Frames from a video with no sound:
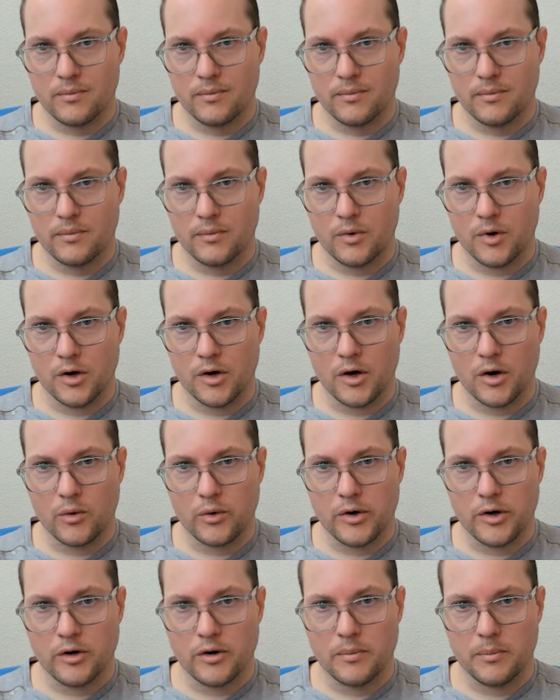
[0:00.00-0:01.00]
And now we
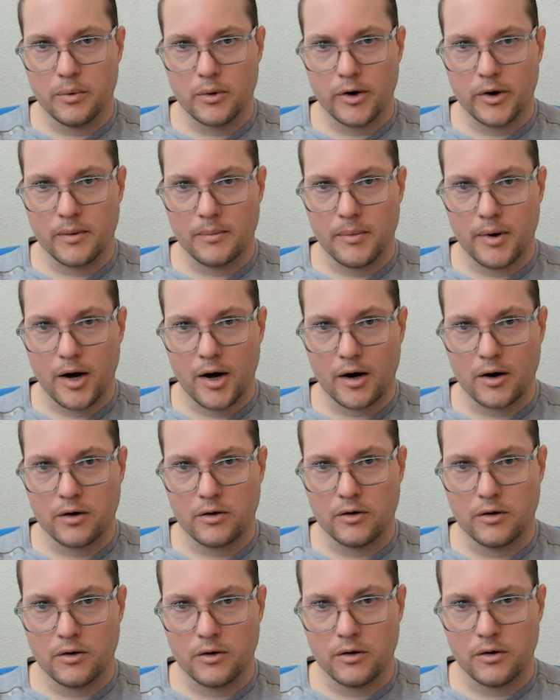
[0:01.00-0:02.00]
need to bring back
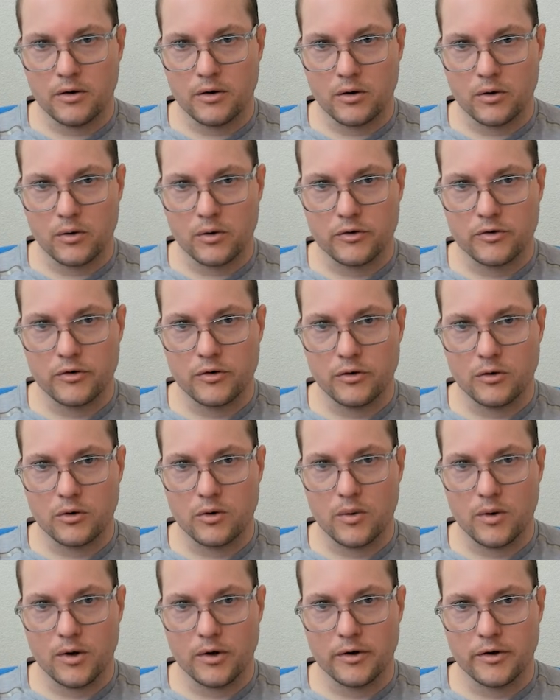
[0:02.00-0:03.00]
the original
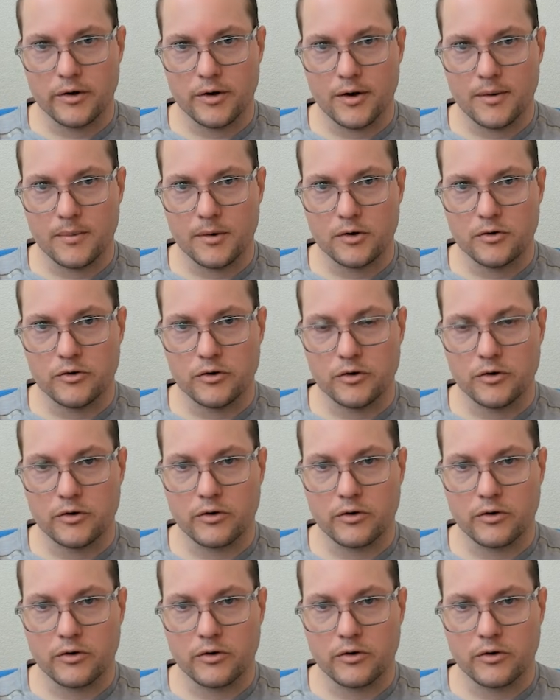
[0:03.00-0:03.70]
quality images.